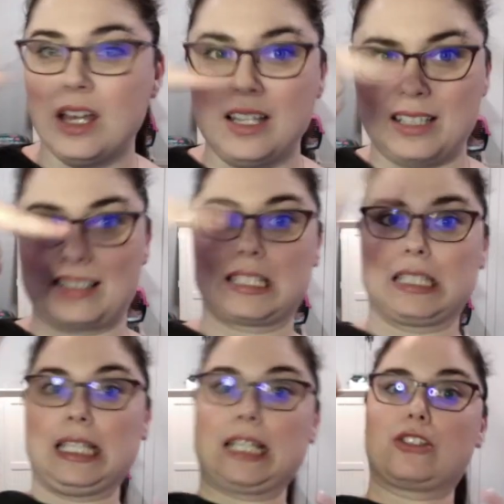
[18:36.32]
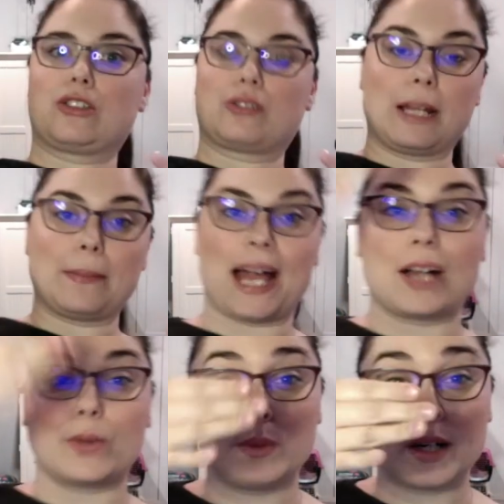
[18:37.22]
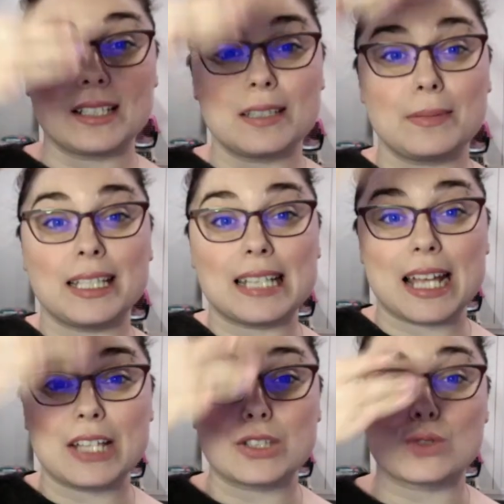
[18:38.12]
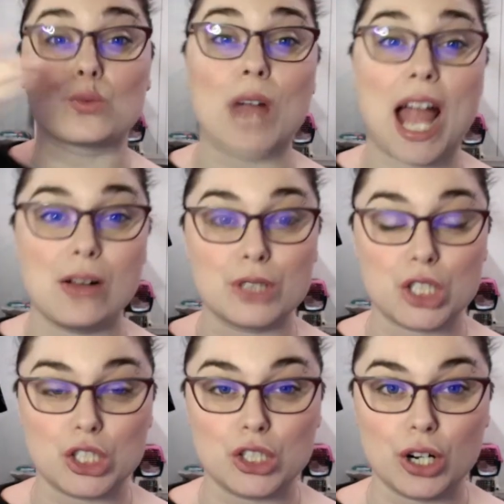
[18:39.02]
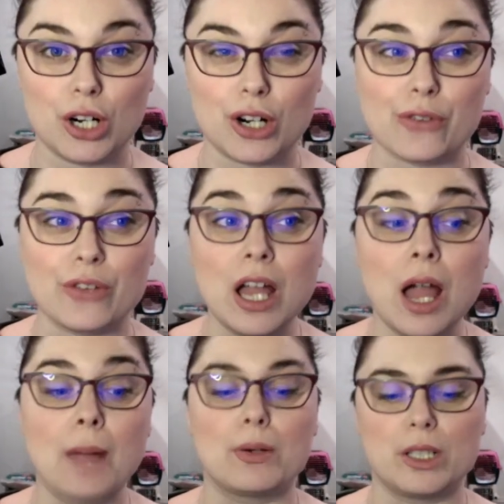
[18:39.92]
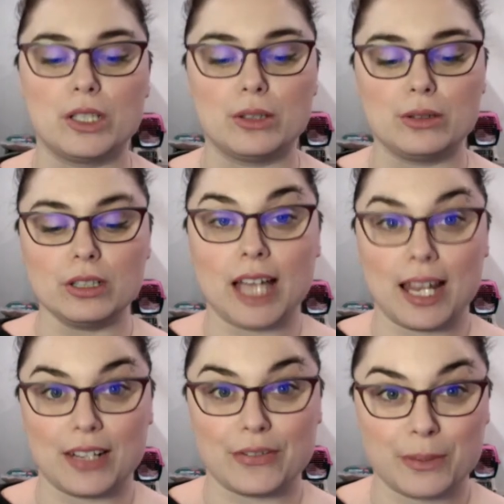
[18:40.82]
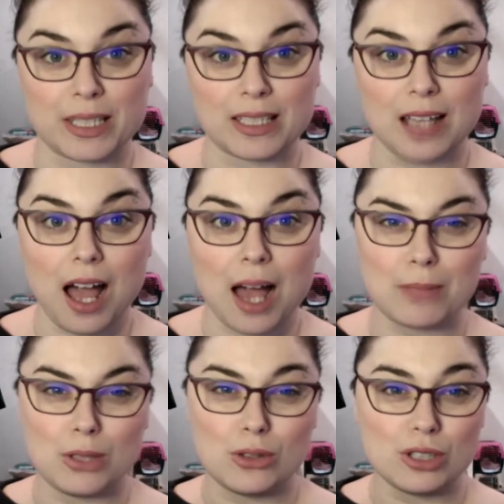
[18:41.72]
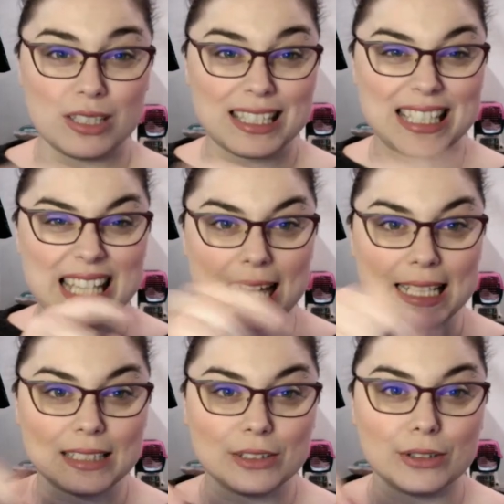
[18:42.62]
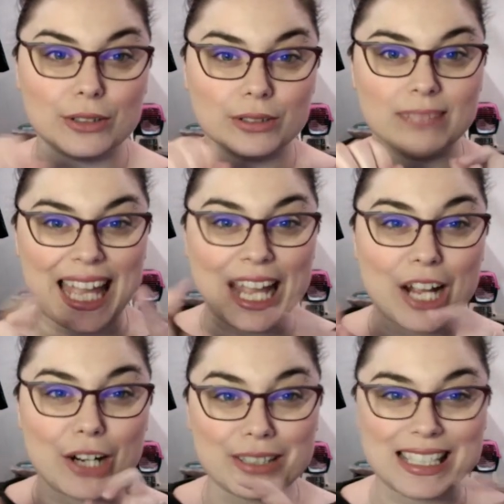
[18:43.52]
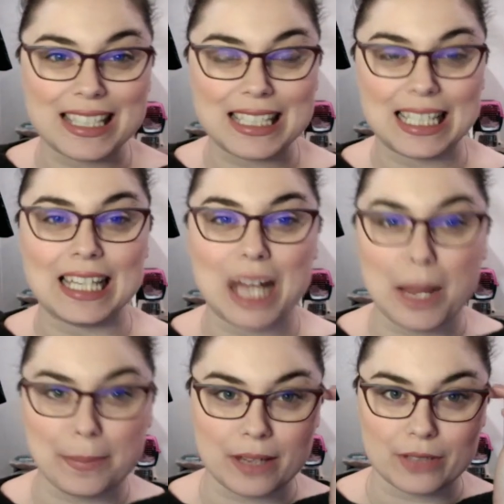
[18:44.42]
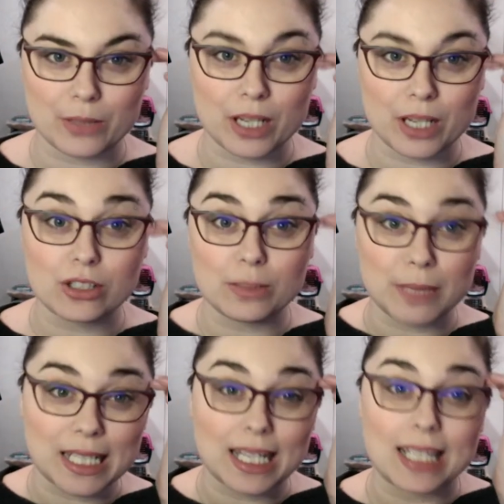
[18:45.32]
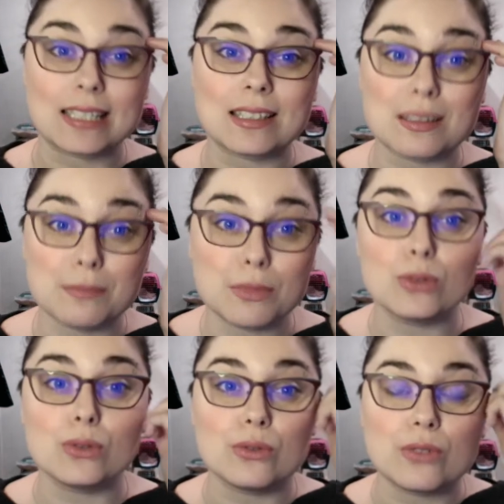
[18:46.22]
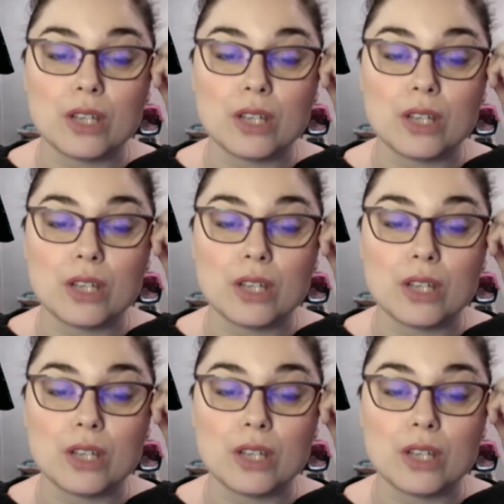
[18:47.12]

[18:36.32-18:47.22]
slick straight back. We want it to be a nice rounded curve, but when you look at it from the top, you shouldn't see any little hairs sticking up everywhere. It should be a nice smooth